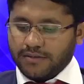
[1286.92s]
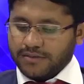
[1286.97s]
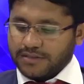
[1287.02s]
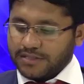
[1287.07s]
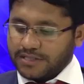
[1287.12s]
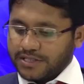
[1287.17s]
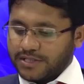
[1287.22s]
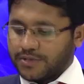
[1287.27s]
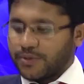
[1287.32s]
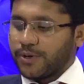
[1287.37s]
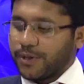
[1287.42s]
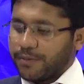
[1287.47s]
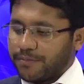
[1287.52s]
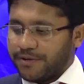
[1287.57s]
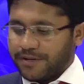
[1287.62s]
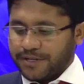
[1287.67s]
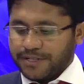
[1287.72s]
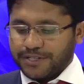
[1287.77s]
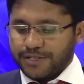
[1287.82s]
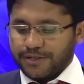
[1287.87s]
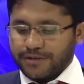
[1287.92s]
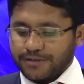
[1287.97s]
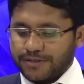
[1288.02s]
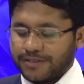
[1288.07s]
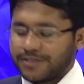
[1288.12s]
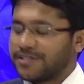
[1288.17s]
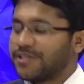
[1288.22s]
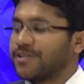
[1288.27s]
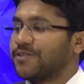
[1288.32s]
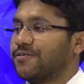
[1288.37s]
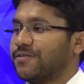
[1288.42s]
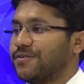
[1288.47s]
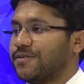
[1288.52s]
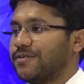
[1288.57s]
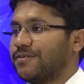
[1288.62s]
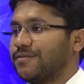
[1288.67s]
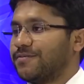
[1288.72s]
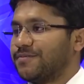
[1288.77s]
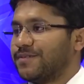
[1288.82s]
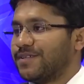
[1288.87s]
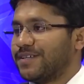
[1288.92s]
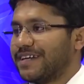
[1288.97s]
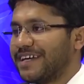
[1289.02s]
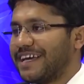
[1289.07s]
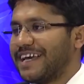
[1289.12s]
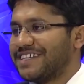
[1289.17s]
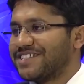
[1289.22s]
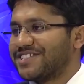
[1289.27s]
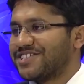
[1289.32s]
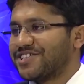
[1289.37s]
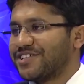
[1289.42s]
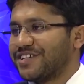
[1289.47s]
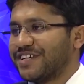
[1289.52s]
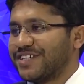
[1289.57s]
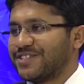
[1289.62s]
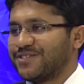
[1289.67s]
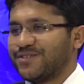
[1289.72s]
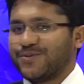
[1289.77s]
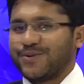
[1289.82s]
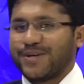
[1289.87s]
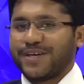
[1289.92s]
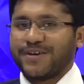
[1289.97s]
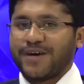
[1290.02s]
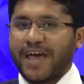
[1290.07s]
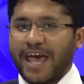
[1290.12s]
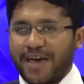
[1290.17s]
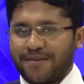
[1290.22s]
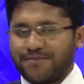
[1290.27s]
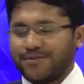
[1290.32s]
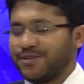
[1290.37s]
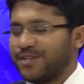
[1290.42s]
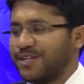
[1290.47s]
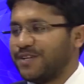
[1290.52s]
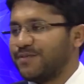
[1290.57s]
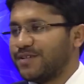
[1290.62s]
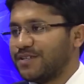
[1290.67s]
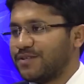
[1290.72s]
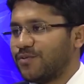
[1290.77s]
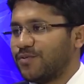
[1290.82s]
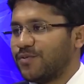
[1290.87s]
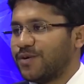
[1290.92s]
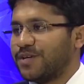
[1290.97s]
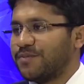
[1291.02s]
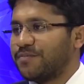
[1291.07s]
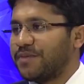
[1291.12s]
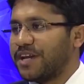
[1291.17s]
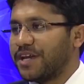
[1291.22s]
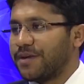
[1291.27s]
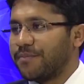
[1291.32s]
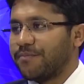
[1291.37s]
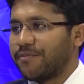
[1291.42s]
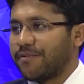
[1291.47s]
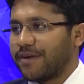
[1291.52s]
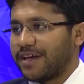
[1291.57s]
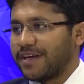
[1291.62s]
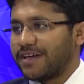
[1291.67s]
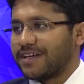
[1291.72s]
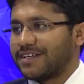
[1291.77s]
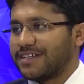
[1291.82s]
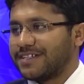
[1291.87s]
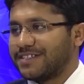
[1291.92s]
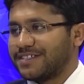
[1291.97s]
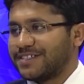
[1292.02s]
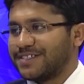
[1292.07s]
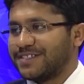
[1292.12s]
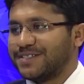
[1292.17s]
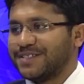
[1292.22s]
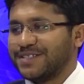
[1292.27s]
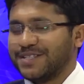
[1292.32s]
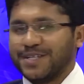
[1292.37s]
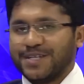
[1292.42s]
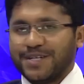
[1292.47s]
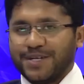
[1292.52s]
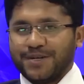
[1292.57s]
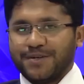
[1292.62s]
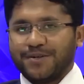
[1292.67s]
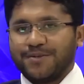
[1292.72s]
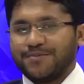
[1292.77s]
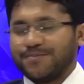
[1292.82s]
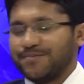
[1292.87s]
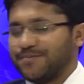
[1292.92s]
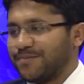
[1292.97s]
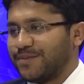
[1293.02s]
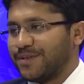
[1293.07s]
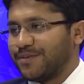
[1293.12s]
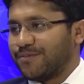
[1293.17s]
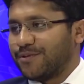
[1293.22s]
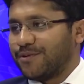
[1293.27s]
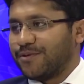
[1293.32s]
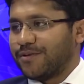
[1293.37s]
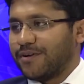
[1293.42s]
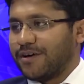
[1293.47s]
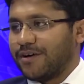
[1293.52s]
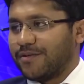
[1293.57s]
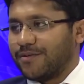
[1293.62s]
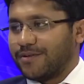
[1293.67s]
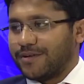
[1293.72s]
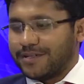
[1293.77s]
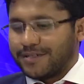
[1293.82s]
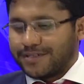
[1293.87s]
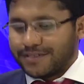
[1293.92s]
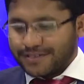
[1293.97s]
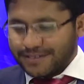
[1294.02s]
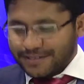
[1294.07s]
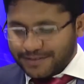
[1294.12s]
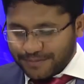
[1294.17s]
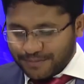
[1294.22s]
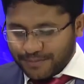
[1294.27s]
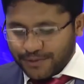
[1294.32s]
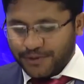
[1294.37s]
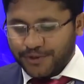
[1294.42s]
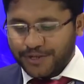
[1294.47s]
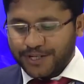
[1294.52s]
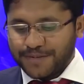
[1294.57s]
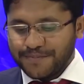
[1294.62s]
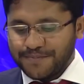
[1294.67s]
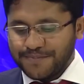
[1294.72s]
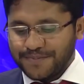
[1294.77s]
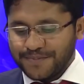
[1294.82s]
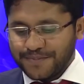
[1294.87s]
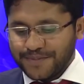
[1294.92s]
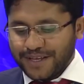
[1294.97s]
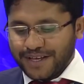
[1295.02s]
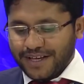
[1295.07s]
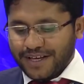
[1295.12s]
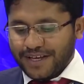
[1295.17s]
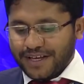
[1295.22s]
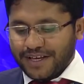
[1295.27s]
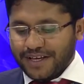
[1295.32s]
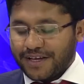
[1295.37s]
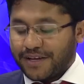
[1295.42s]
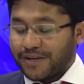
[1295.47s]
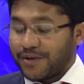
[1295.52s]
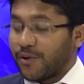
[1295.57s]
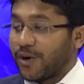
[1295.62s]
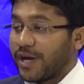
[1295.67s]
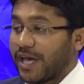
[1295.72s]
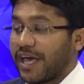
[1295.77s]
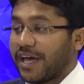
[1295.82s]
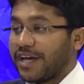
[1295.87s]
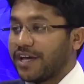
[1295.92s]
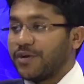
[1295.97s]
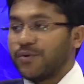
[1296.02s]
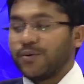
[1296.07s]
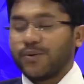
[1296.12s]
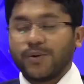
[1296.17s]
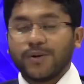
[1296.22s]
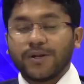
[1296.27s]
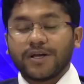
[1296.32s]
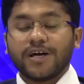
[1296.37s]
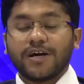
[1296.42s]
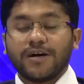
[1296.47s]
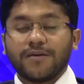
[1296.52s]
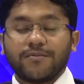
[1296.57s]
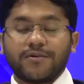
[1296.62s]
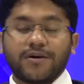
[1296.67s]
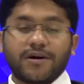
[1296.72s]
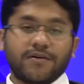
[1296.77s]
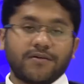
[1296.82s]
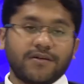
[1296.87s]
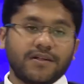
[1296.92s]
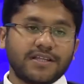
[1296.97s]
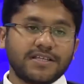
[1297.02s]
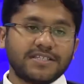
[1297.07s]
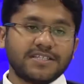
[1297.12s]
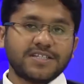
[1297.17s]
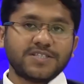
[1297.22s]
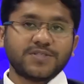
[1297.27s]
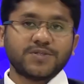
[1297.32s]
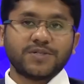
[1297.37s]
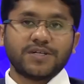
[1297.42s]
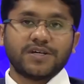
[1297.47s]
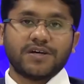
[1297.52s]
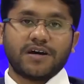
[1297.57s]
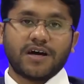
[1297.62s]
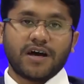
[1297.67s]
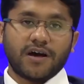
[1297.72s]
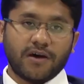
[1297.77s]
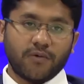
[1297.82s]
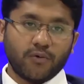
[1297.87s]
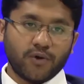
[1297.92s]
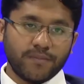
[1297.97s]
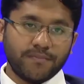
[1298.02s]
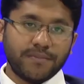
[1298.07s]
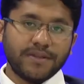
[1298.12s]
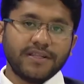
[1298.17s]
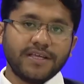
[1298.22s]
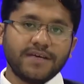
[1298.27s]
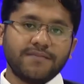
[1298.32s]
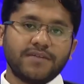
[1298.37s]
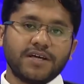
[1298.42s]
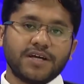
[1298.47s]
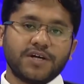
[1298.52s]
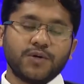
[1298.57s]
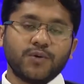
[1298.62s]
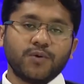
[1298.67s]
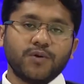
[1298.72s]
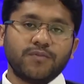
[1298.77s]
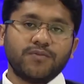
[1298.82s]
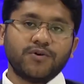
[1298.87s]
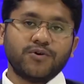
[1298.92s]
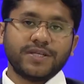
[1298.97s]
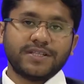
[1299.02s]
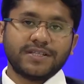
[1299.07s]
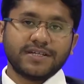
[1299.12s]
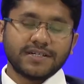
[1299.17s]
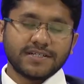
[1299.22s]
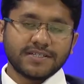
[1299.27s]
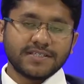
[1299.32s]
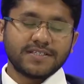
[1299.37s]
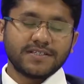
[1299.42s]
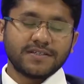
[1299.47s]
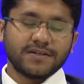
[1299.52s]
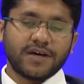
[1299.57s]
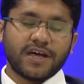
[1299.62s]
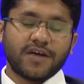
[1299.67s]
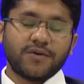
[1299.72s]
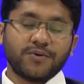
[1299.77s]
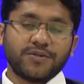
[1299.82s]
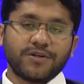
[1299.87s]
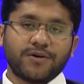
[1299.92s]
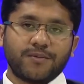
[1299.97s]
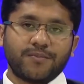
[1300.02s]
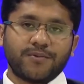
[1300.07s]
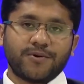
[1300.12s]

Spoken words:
Just okay, finish our dear guest. Actually, we have to give a 1 minute break for our program, and again we will come our listeners. We believe like you will be with us and with our